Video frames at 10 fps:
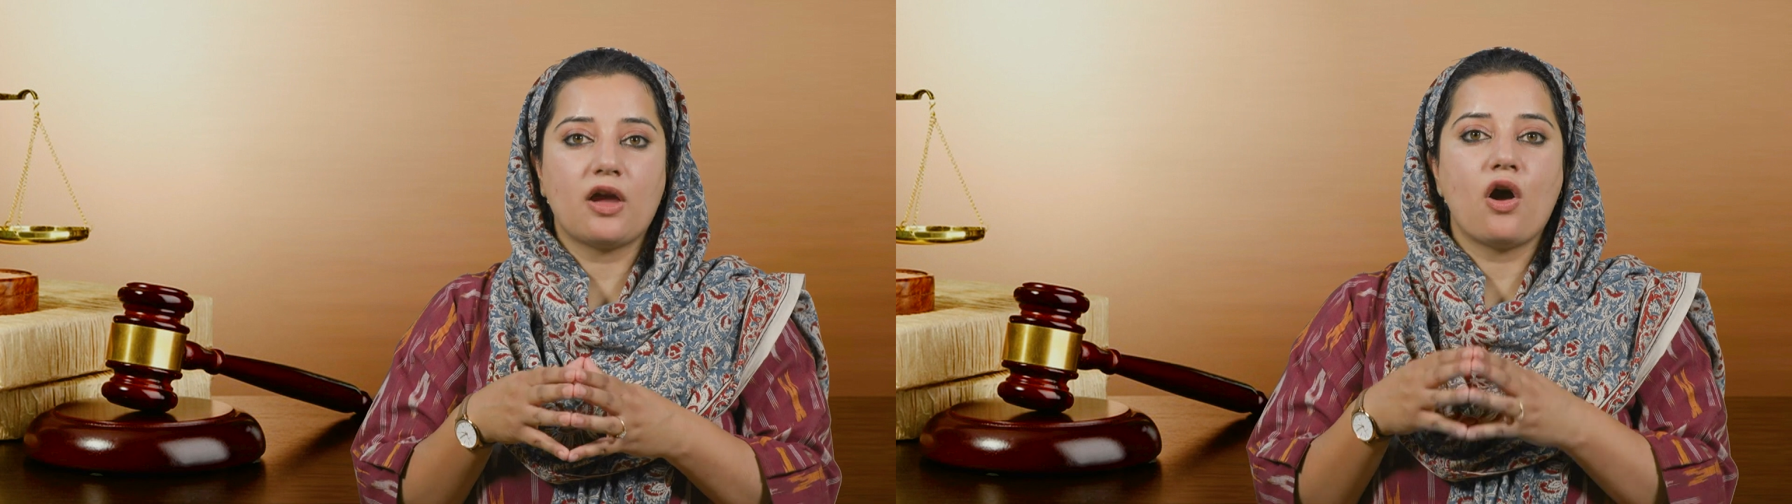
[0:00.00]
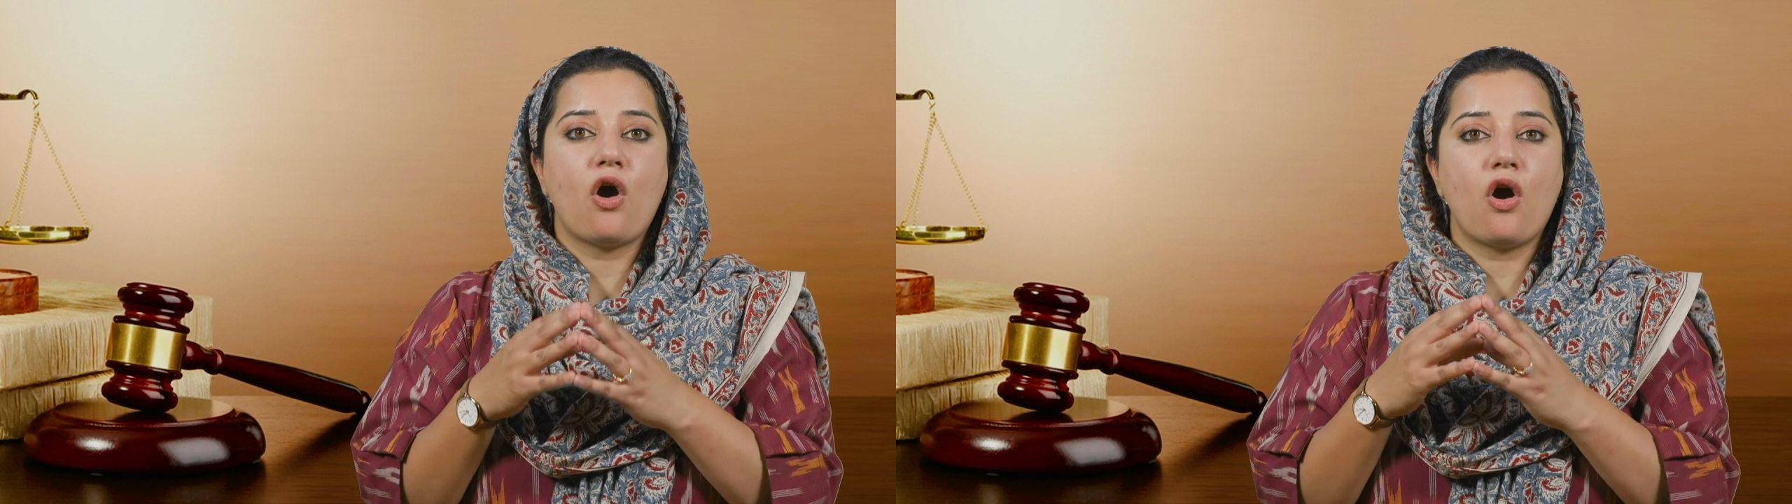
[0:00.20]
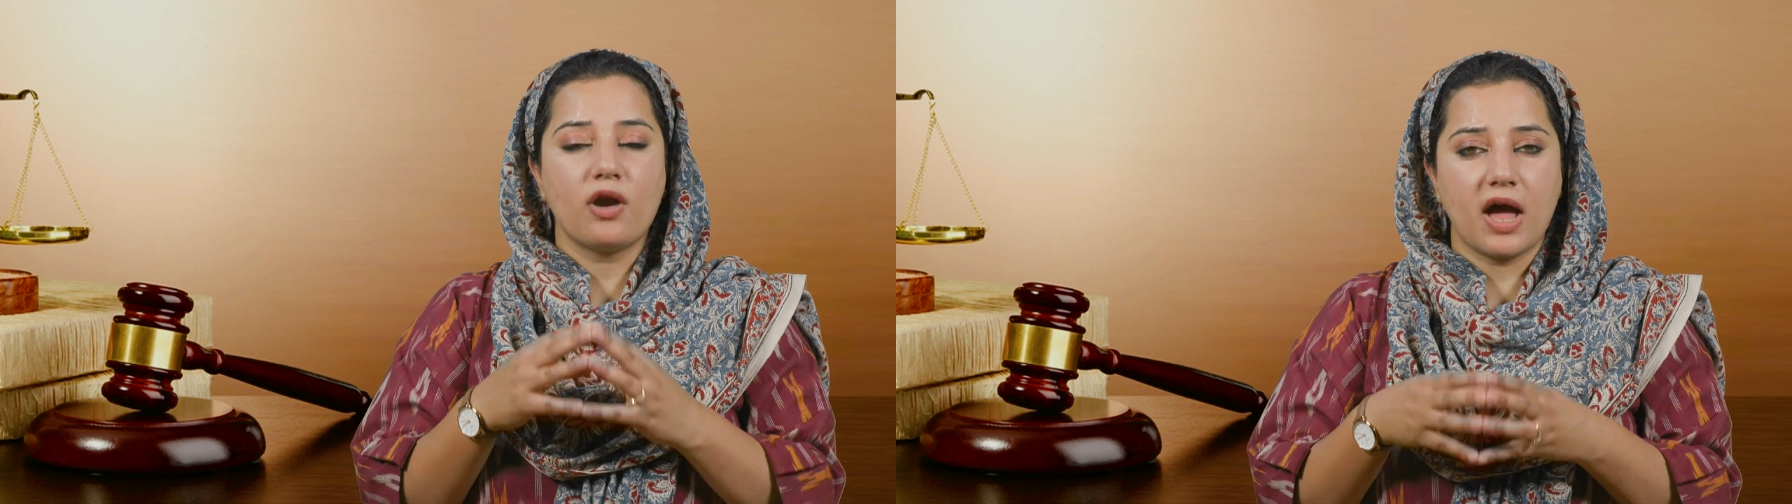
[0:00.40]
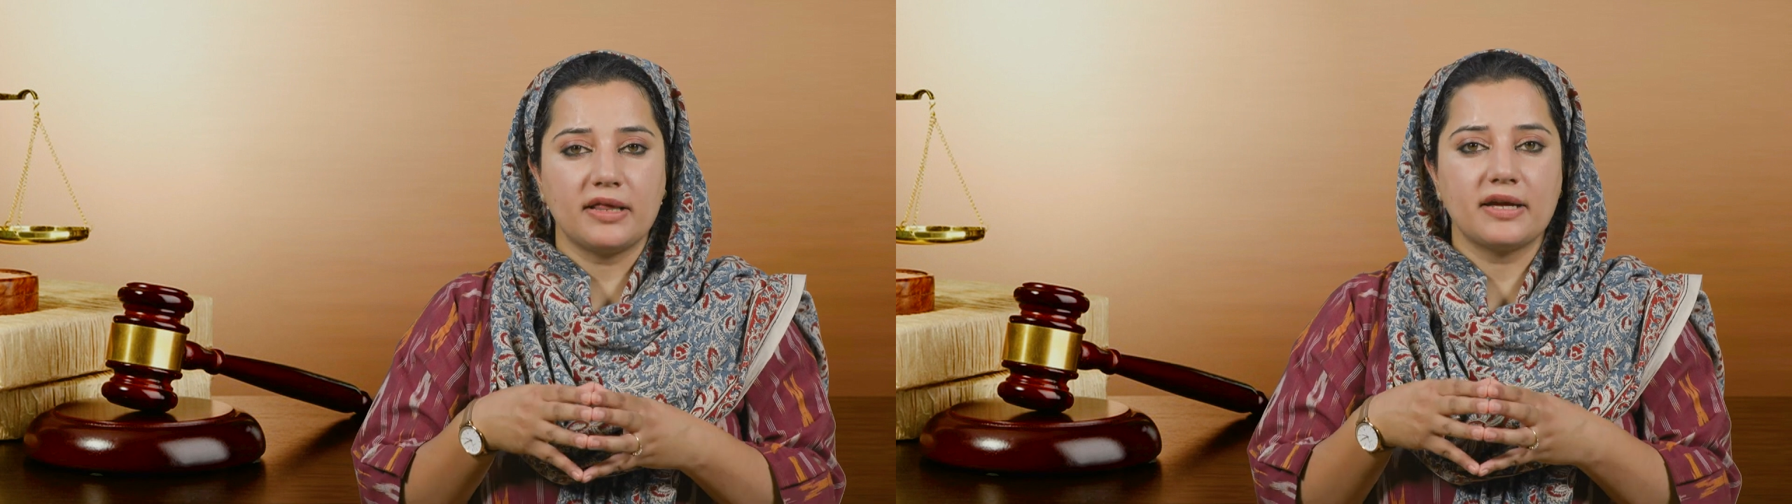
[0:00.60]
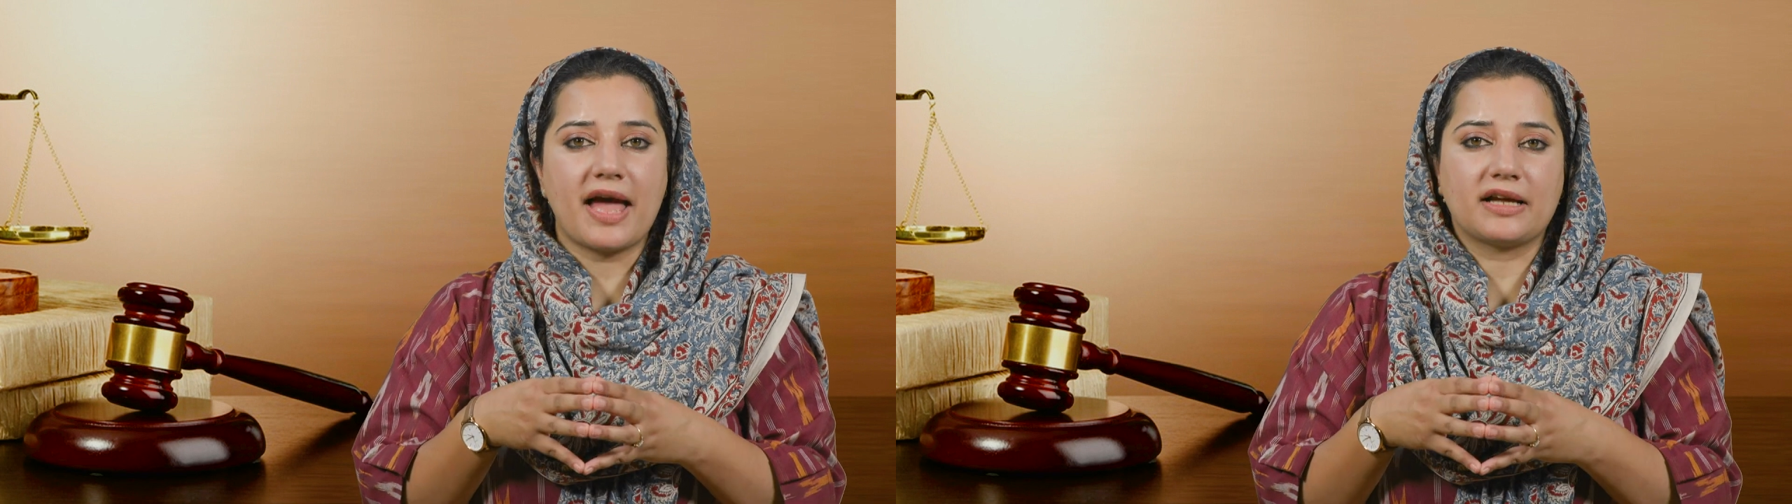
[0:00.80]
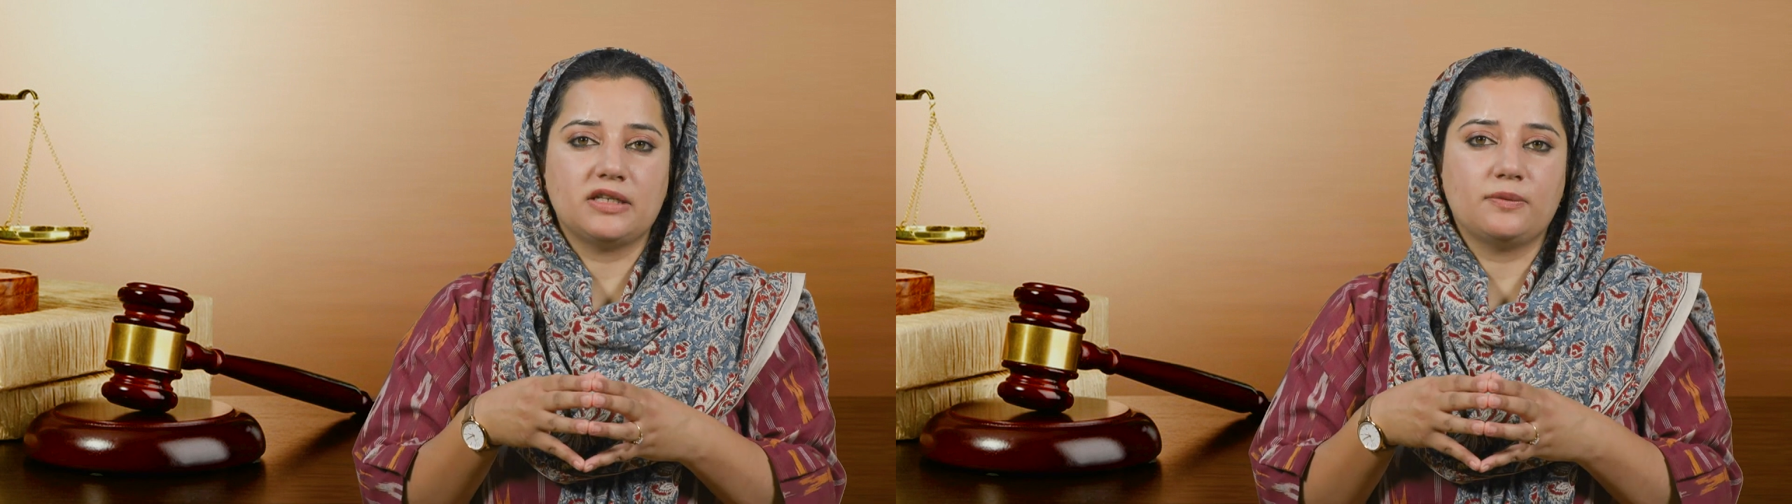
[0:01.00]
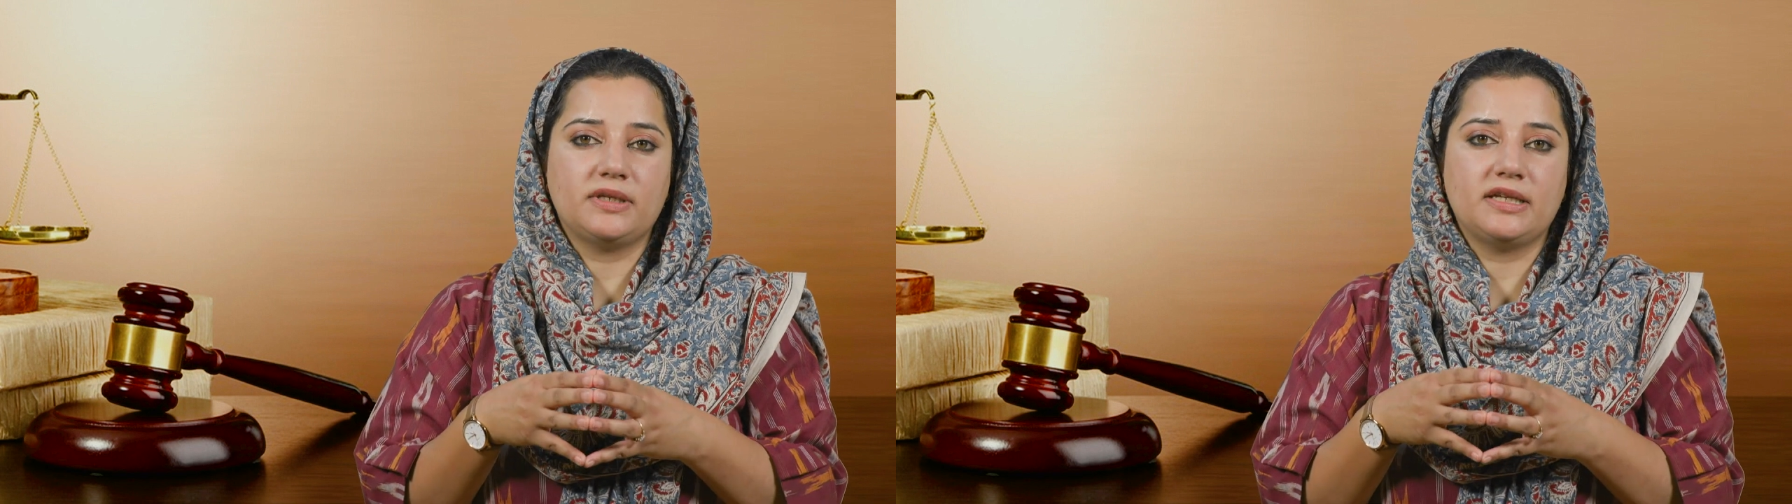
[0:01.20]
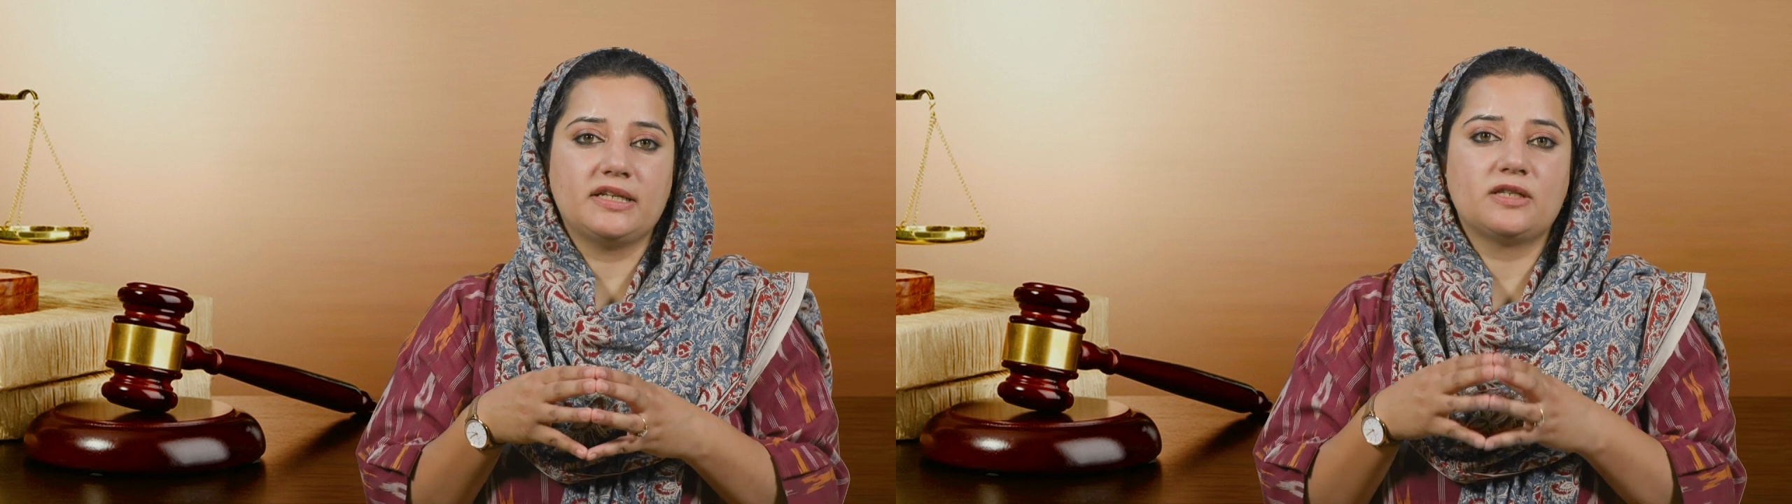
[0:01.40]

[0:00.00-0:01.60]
or other activities